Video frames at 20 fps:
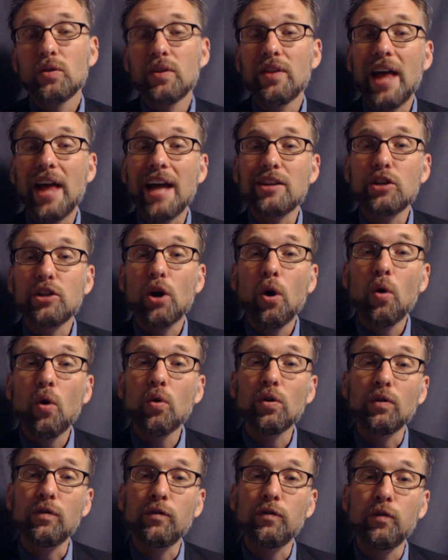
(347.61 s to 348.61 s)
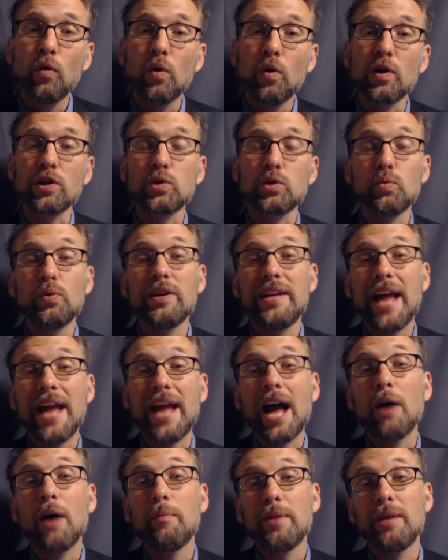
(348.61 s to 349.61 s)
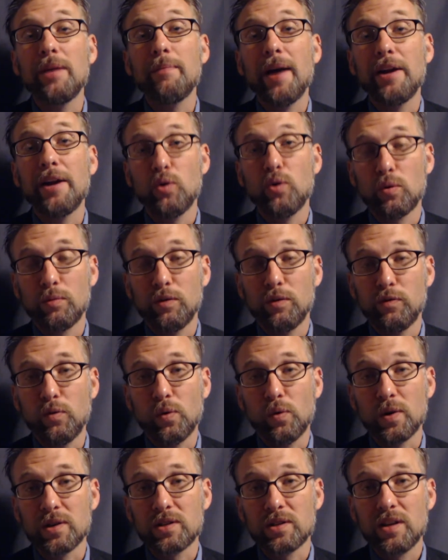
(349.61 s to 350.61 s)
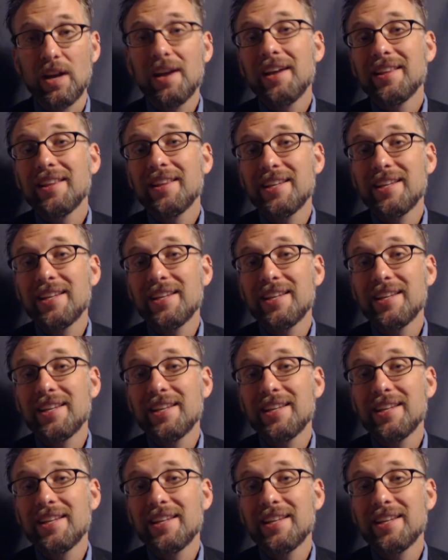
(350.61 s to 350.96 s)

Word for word: So that total force would now be my normal force.